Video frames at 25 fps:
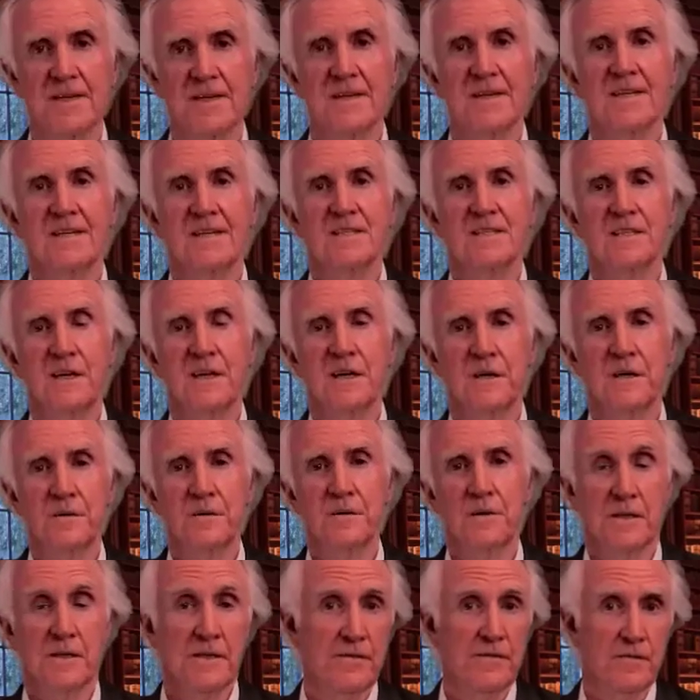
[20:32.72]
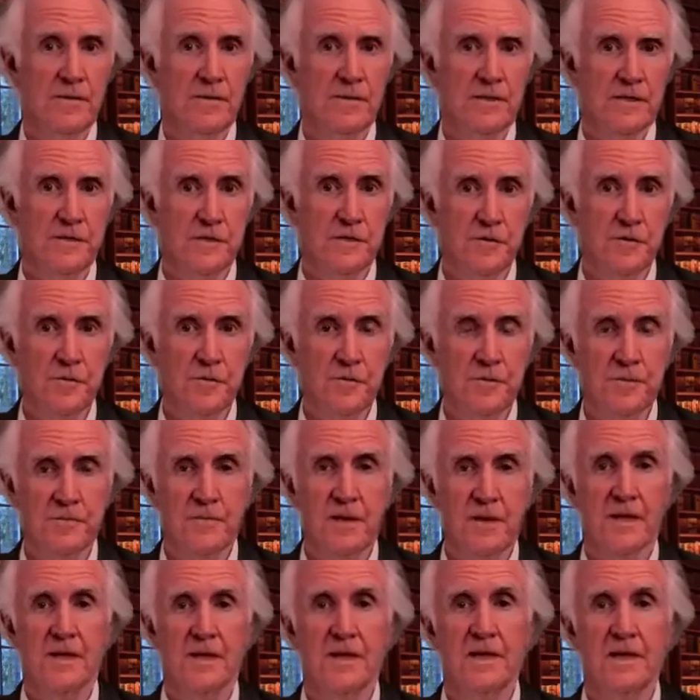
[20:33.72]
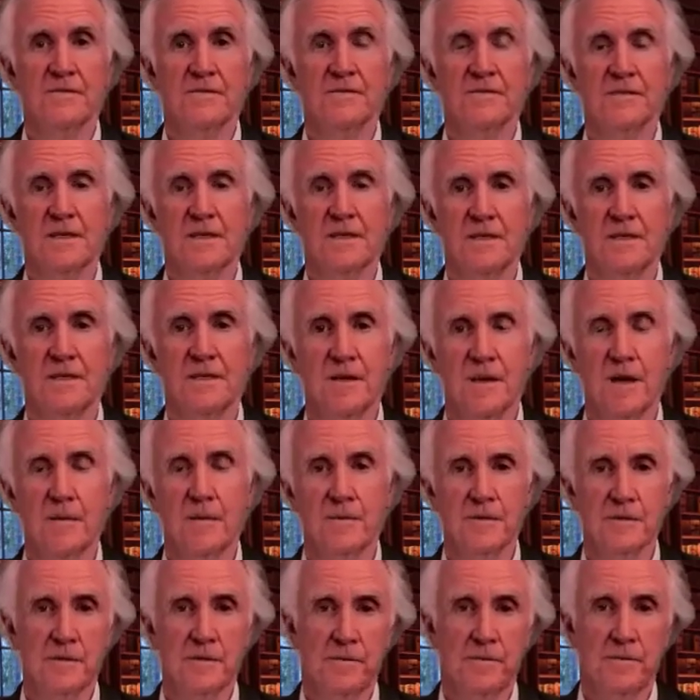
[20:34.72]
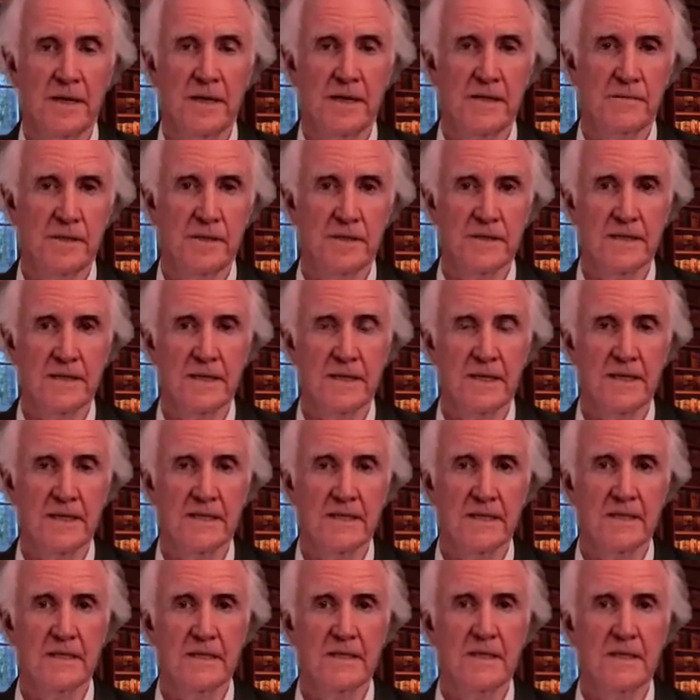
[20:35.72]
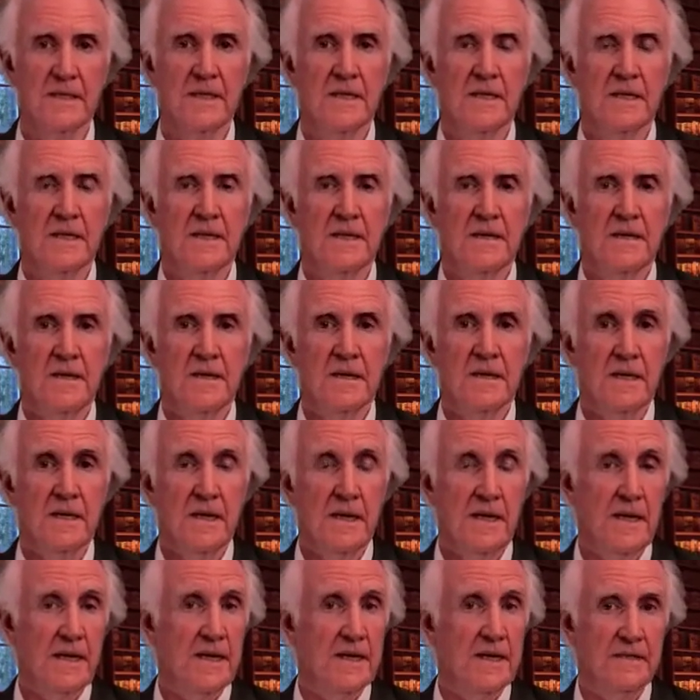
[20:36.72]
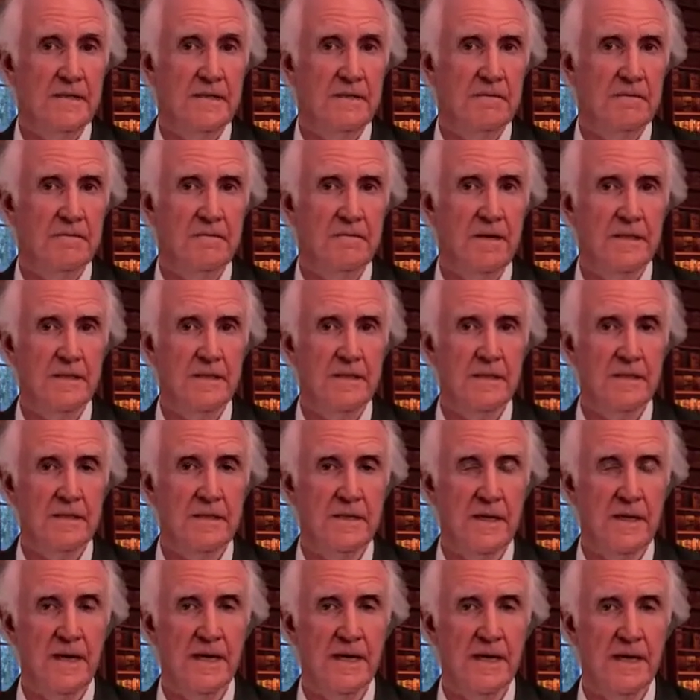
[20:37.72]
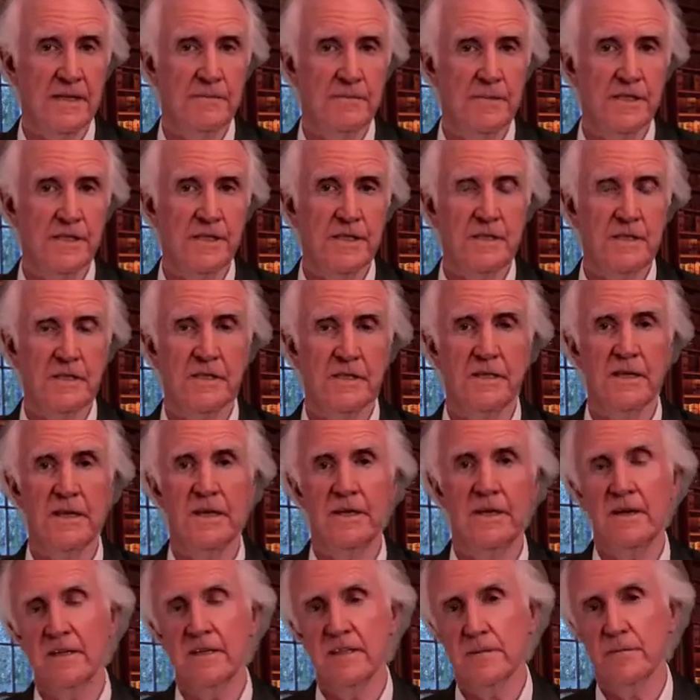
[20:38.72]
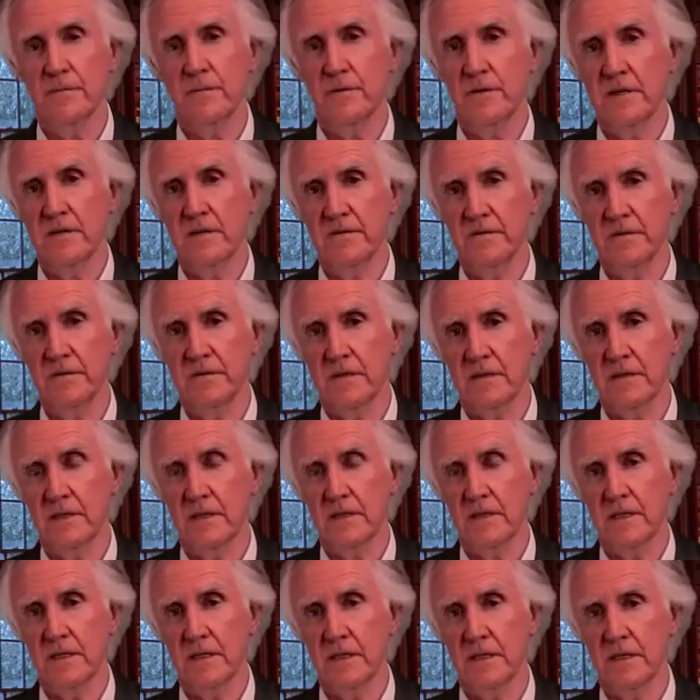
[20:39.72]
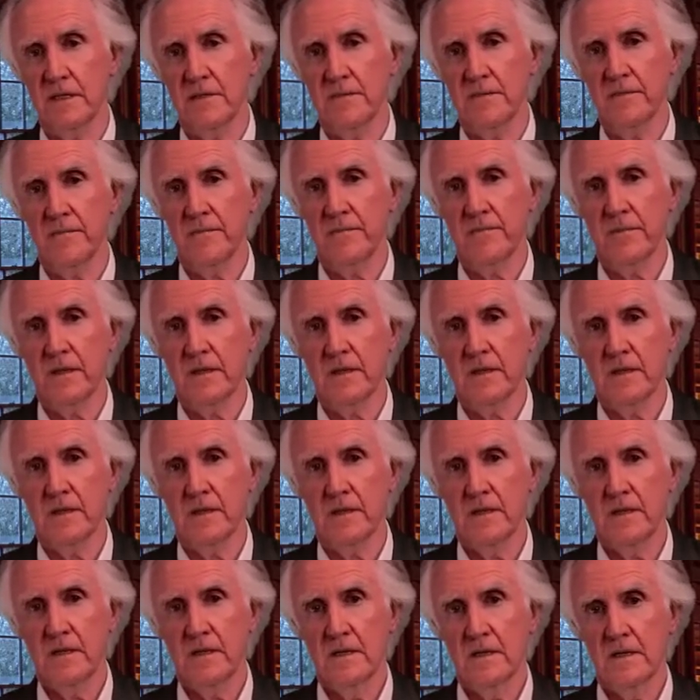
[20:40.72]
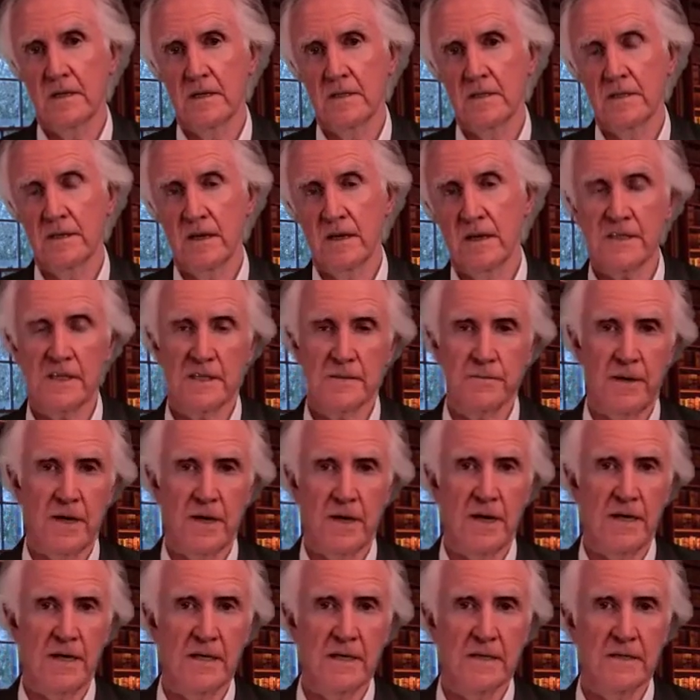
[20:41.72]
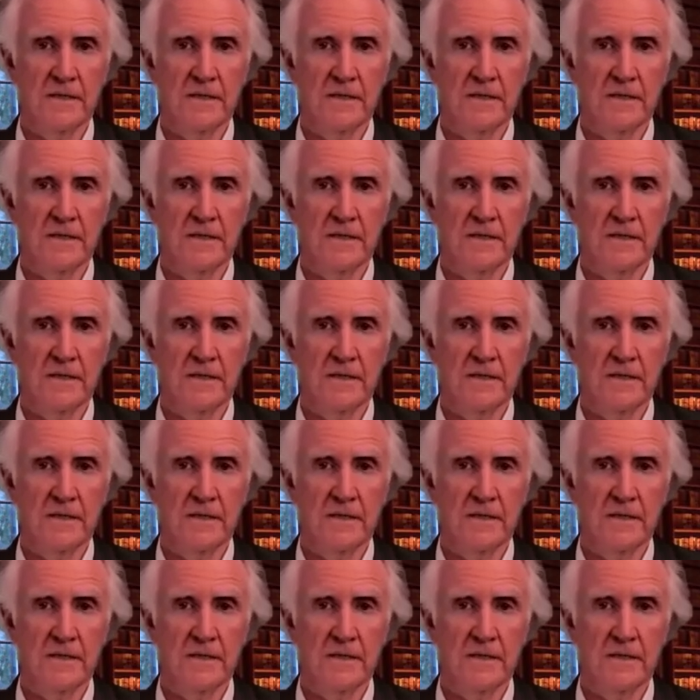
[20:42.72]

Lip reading: so I'd never been to Europe in my life. So I hopped on the plane, went to London, and went to the High Commission, and there I was briefed not just by